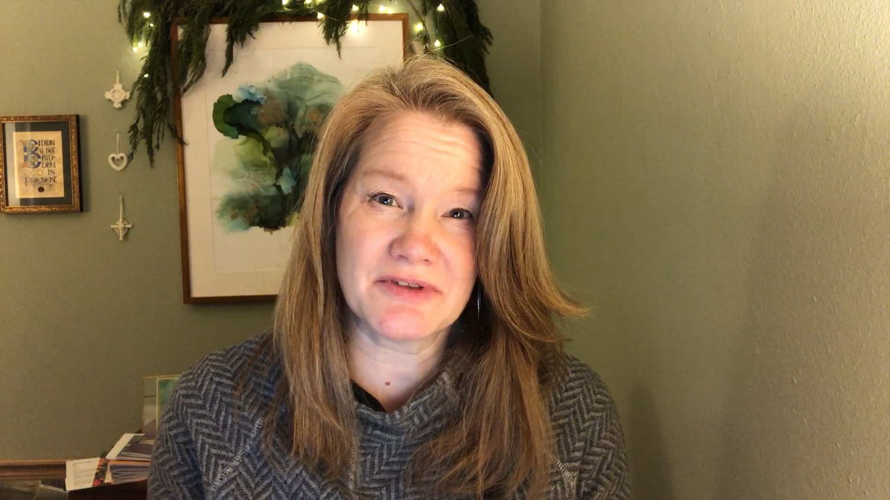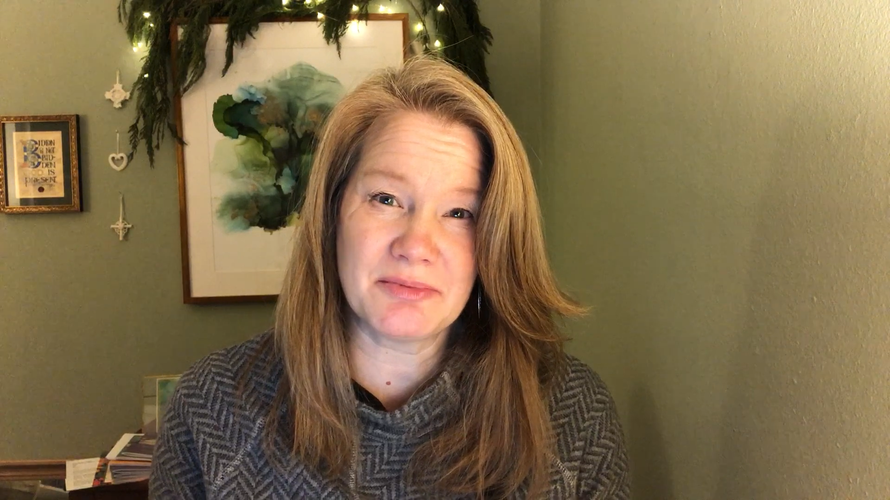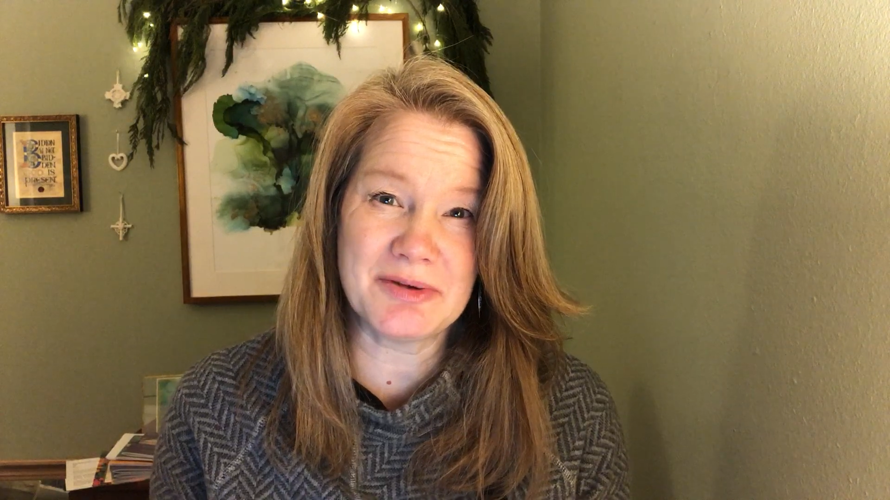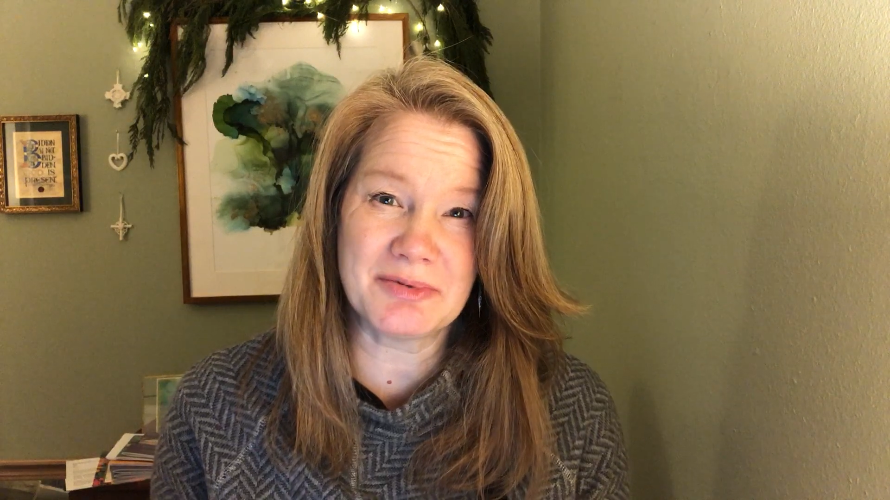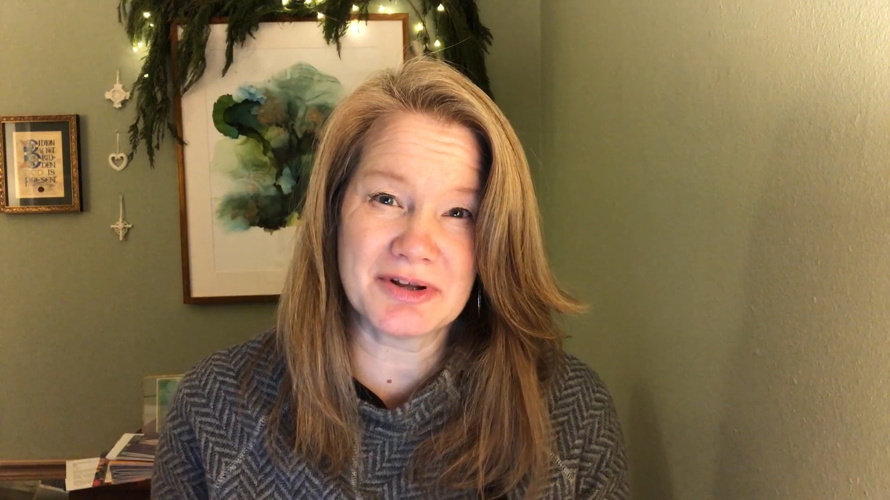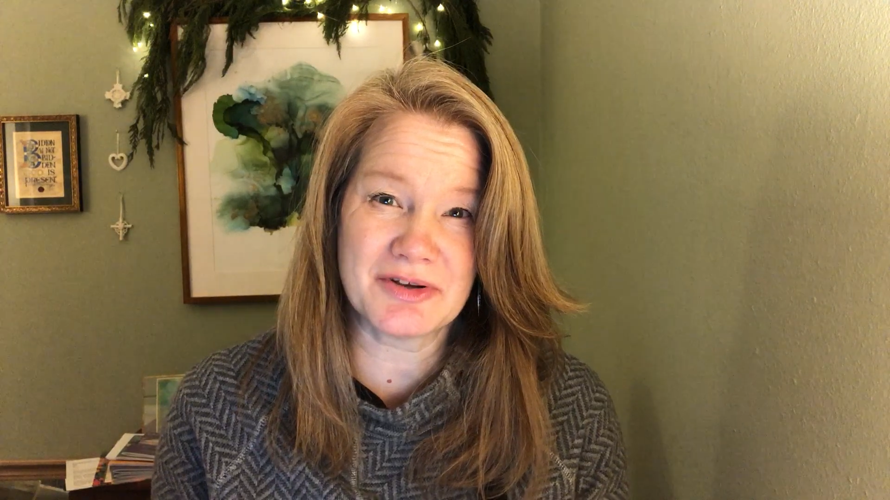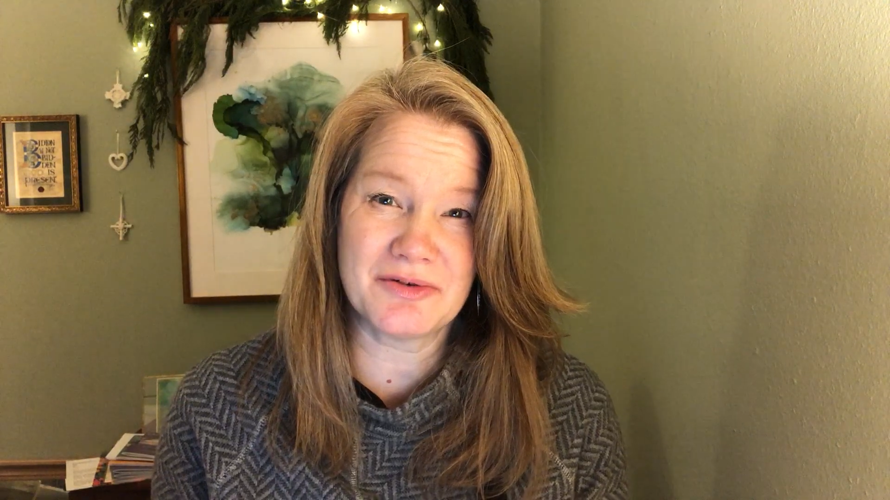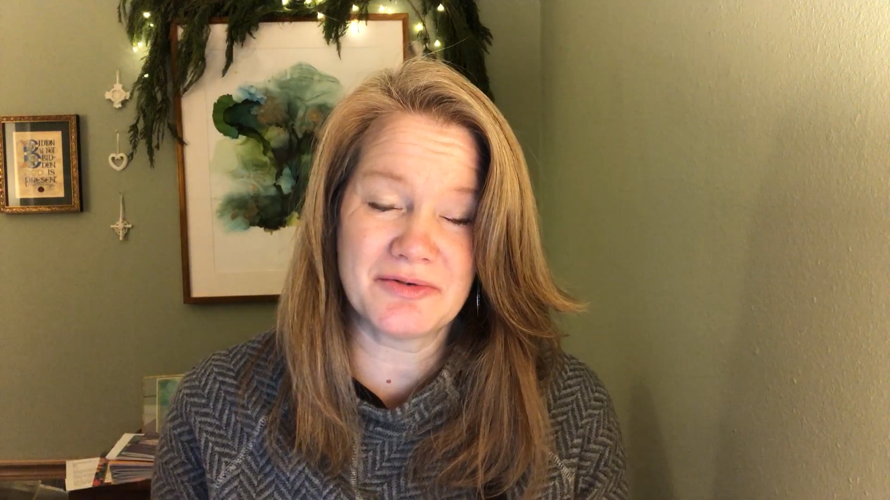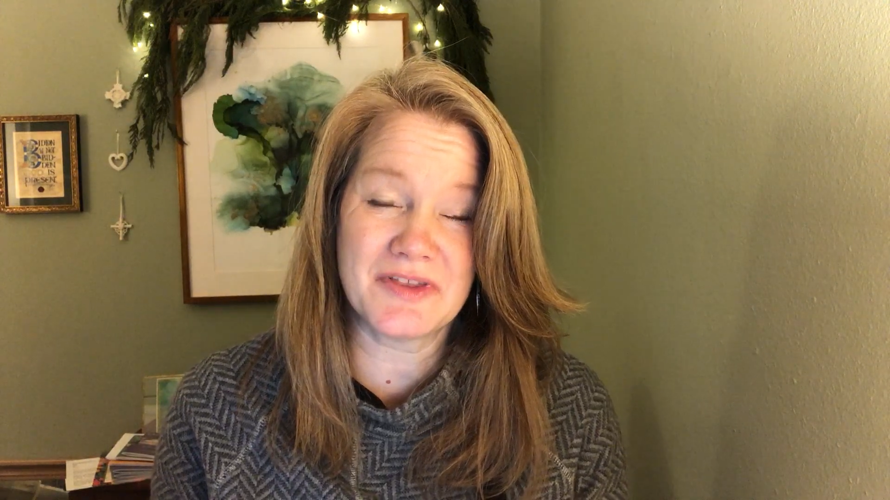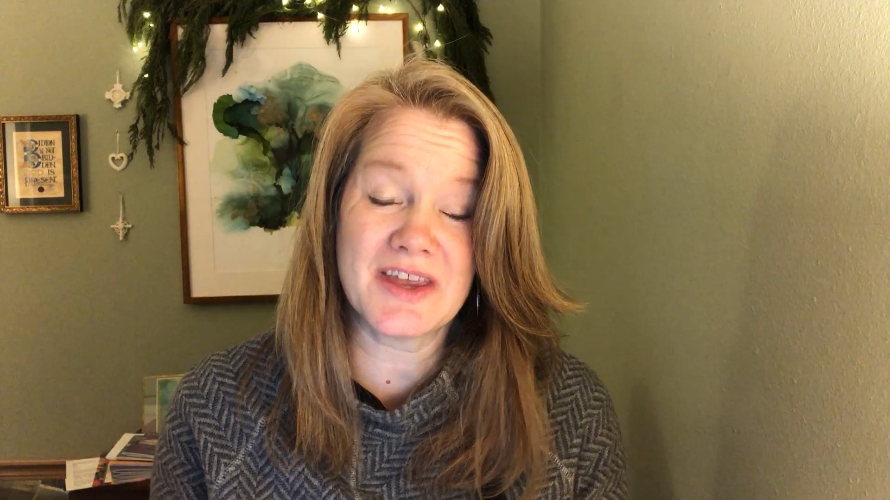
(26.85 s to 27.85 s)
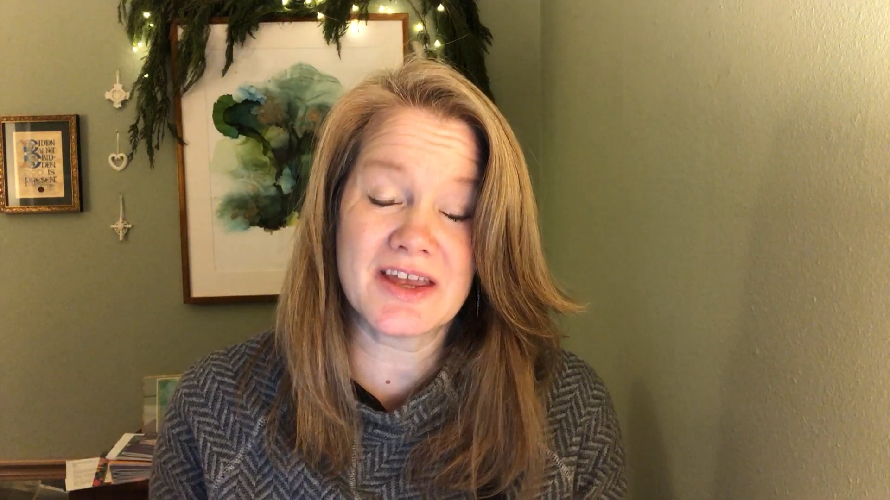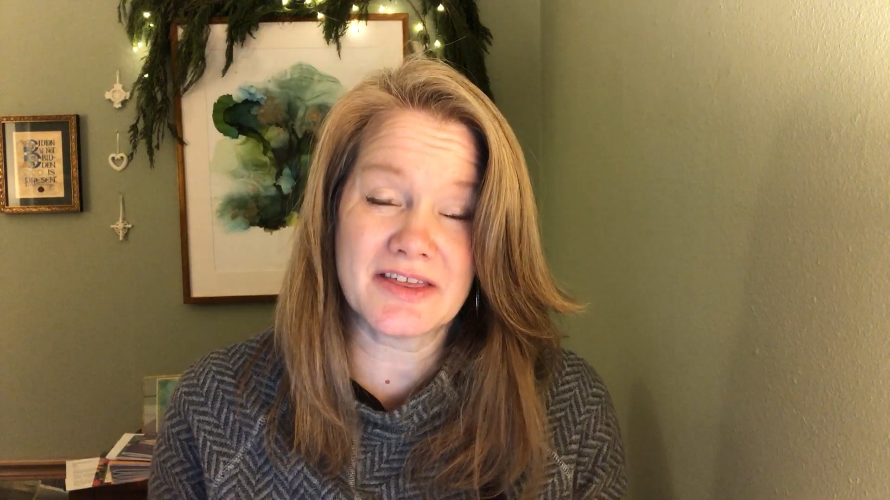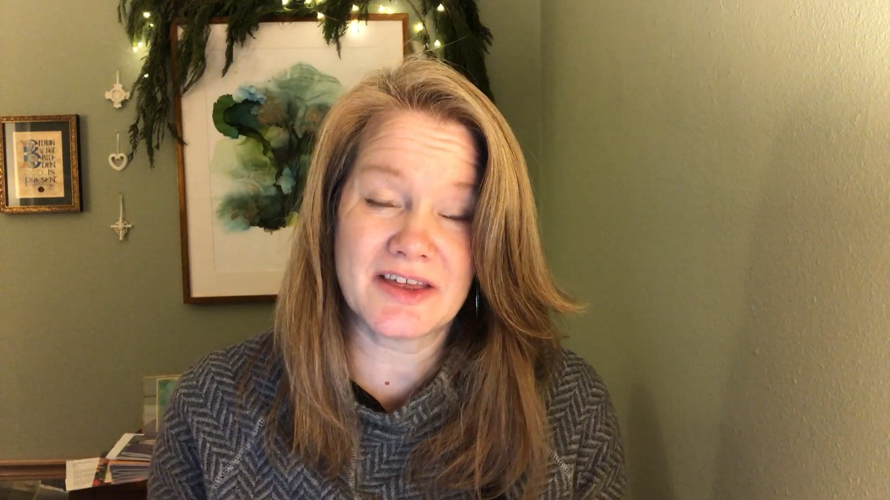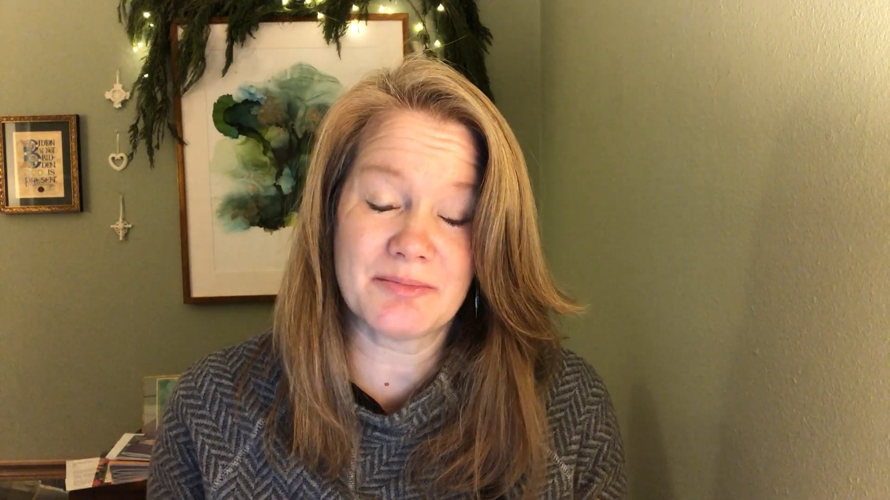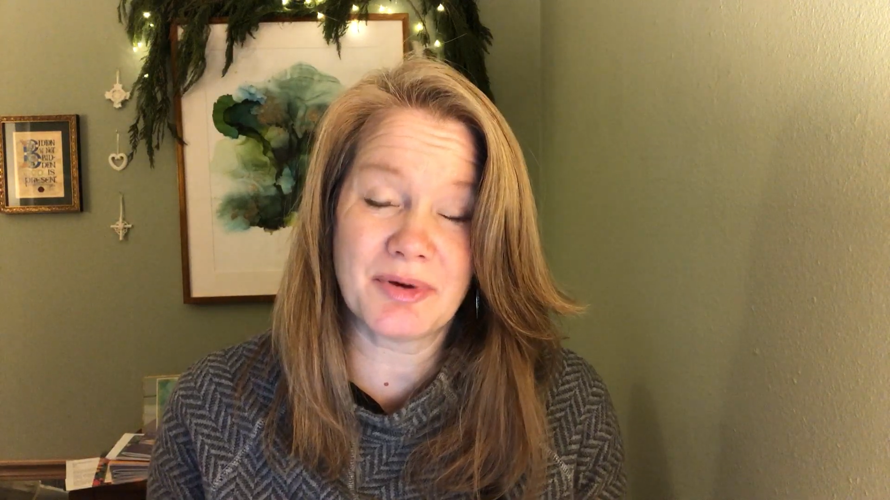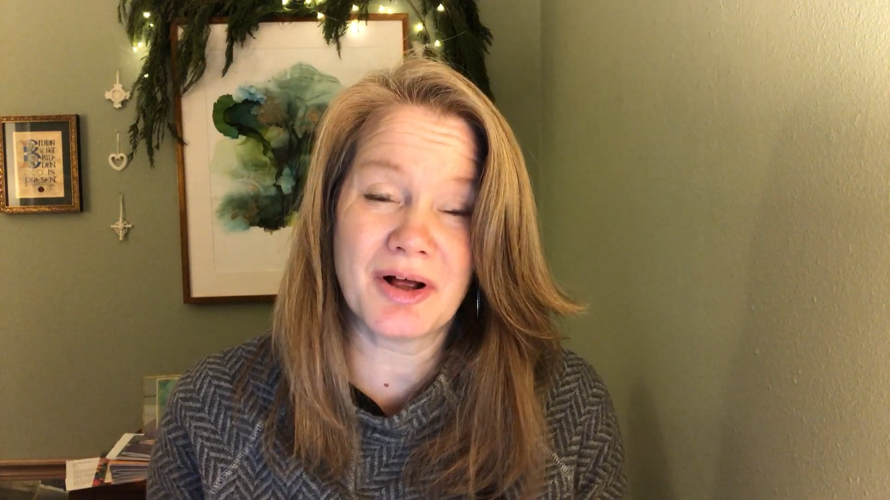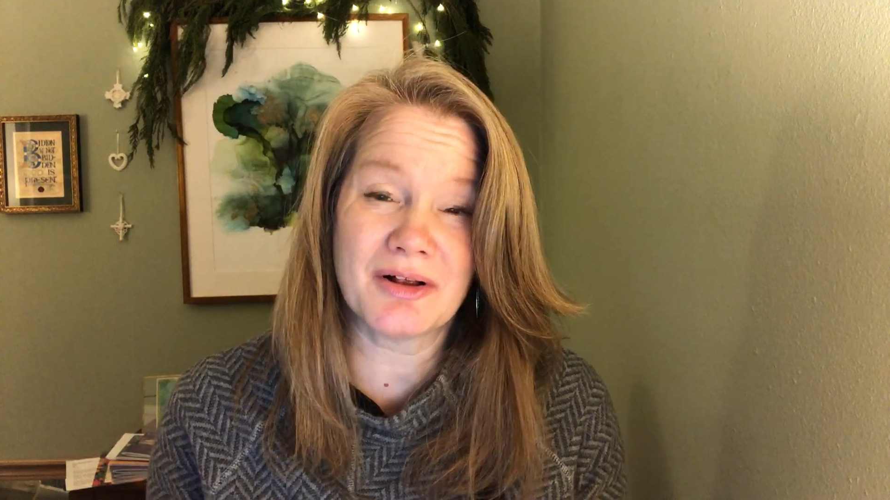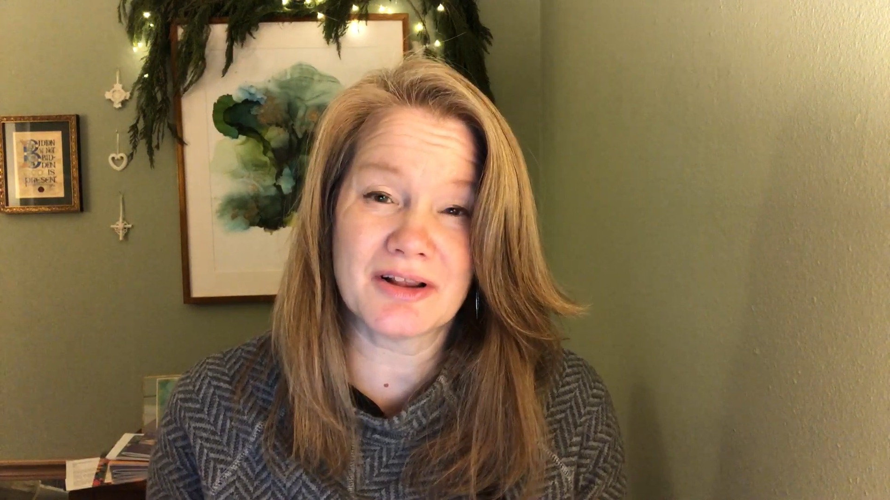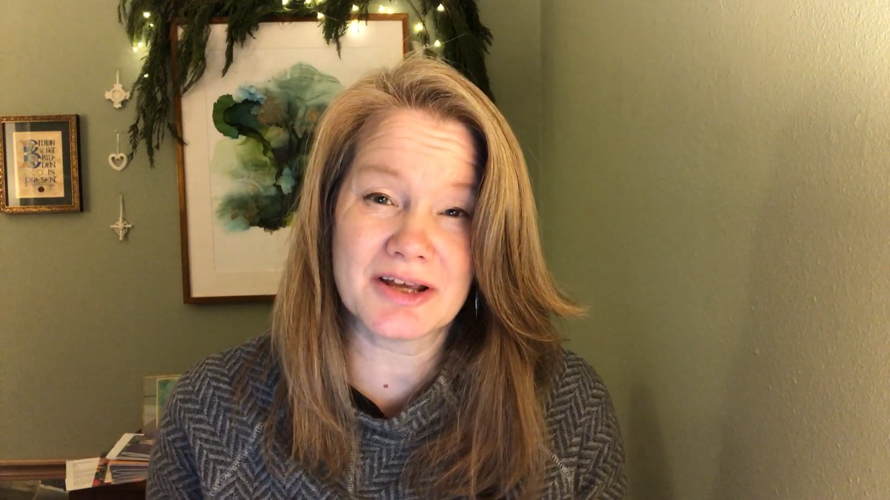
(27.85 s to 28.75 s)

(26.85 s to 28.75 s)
people who think that Paul